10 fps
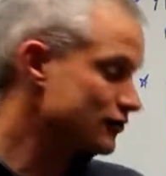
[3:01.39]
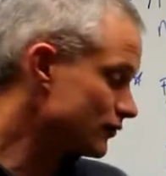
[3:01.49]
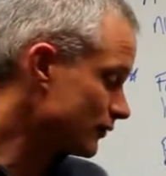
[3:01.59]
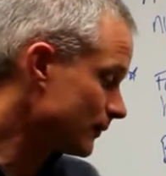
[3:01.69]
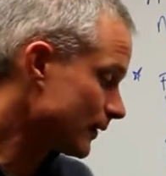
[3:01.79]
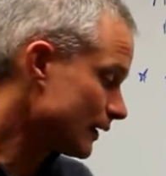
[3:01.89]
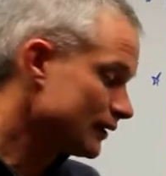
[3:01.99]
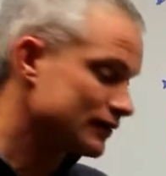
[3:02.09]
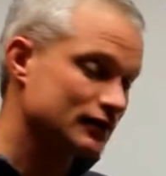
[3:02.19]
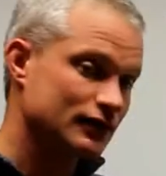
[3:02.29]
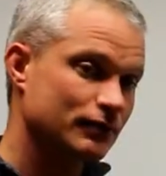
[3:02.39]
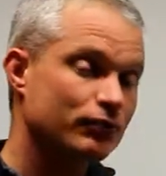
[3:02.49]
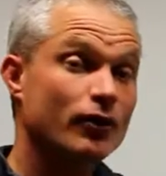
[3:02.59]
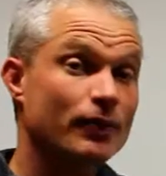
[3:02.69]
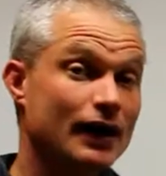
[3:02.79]
to
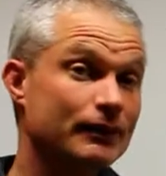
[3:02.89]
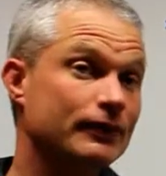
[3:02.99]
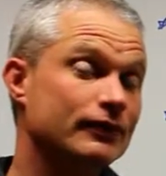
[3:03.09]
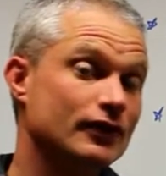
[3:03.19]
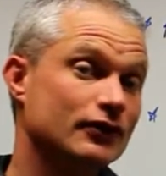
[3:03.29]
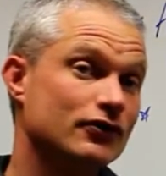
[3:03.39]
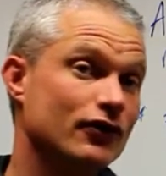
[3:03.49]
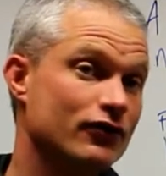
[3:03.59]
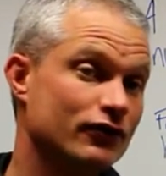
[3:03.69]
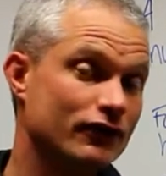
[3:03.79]
prop up the growth of